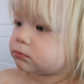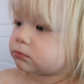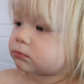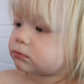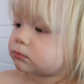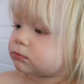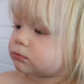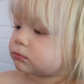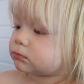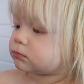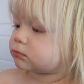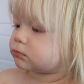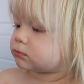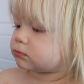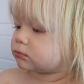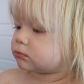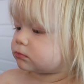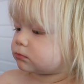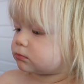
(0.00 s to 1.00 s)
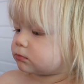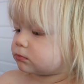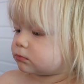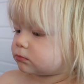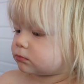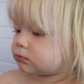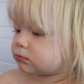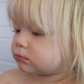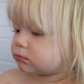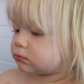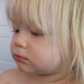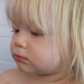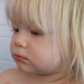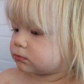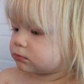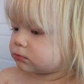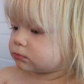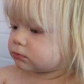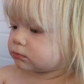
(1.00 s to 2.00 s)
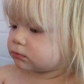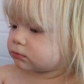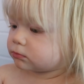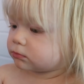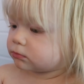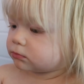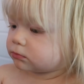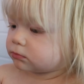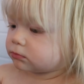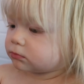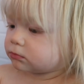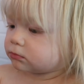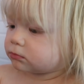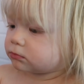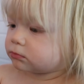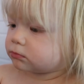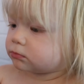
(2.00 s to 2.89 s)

(silence)